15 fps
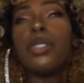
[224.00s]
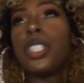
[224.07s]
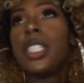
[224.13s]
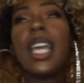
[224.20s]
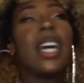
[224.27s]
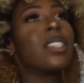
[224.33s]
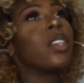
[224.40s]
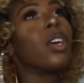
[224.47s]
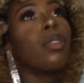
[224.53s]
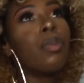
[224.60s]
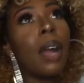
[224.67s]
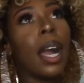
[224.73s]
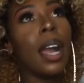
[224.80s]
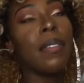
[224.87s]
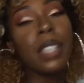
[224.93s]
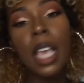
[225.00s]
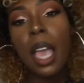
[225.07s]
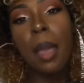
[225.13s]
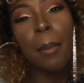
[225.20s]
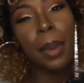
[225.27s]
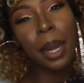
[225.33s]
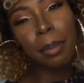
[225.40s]
she has arrived.
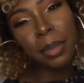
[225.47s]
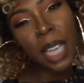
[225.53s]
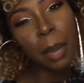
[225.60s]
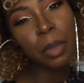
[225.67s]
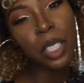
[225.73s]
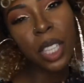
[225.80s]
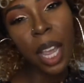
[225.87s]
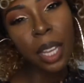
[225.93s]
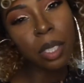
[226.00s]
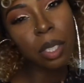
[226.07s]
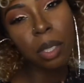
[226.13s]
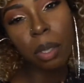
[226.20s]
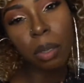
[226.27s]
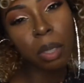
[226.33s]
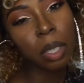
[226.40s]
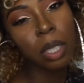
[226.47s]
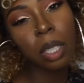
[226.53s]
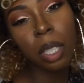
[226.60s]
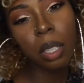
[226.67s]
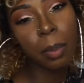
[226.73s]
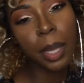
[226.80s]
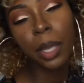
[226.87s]
But I'm type shy, so
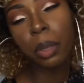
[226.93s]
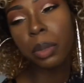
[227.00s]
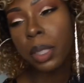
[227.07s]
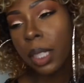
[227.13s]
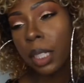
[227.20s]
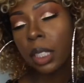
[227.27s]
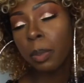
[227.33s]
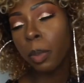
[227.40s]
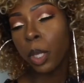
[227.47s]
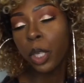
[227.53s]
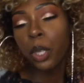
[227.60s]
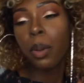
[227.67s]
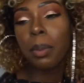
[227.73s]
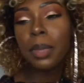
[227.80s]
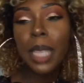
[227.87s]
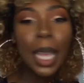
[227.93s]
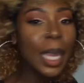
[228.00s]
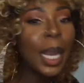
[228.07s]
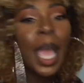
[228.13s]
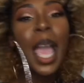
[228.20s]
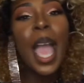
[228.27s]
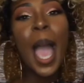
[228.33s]
it'll make no sense. But you know what I'm
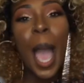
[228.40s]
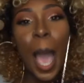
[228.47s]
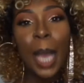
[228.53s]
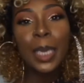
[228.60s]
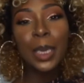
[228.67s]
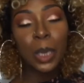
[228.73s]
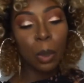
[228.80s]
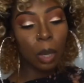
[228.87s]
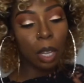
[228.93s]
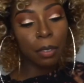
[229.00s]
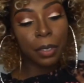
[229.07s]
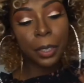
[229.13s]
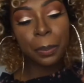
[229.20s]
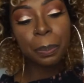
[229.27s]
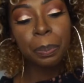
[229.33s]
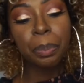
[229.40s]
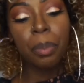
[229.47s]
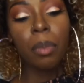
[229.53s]
saying? I still love it.